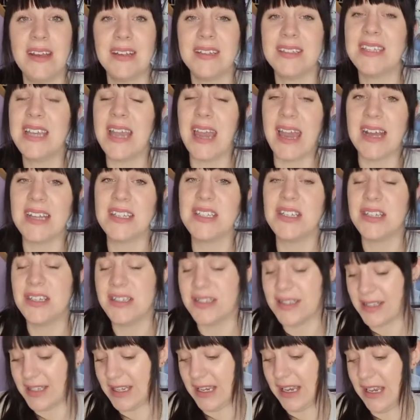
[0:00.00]
So yeah, as you
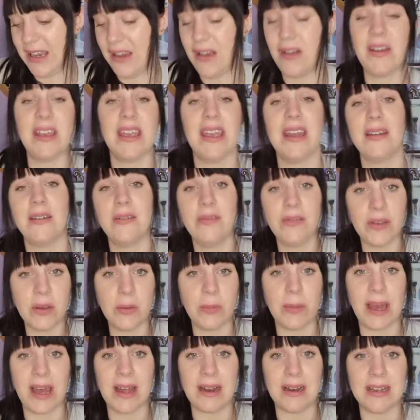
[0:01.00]
can see, I had a few
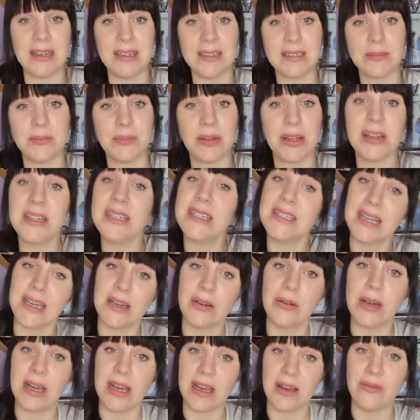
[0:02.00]
palettes, but I
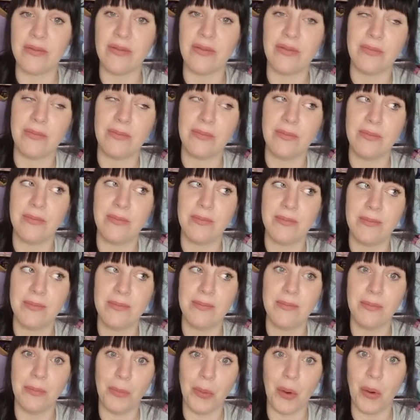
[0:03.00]
now have
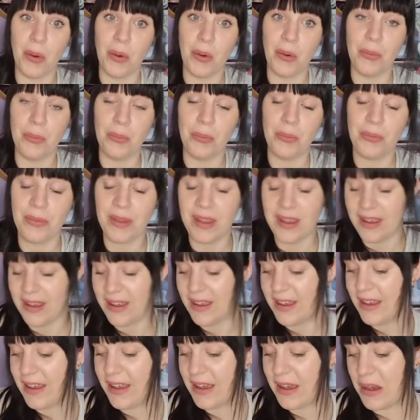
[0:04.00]
more.
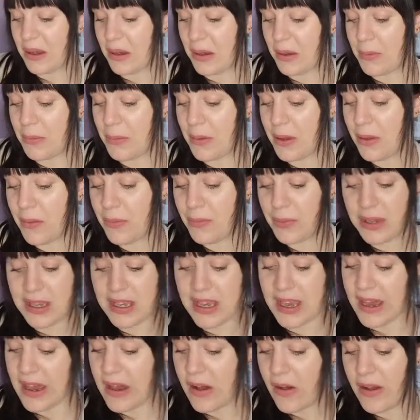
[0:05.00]
But
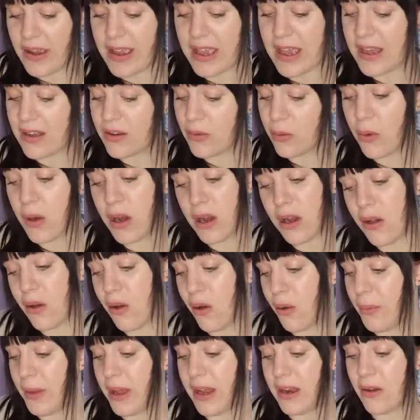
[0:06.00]
yeah, I had one
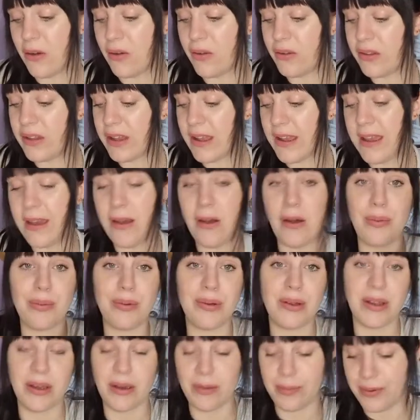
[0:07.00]
comment on there, I'll
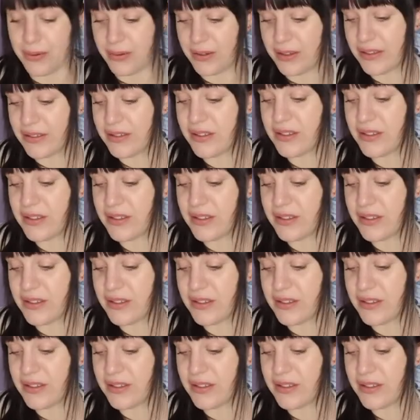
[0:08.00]
put it up on the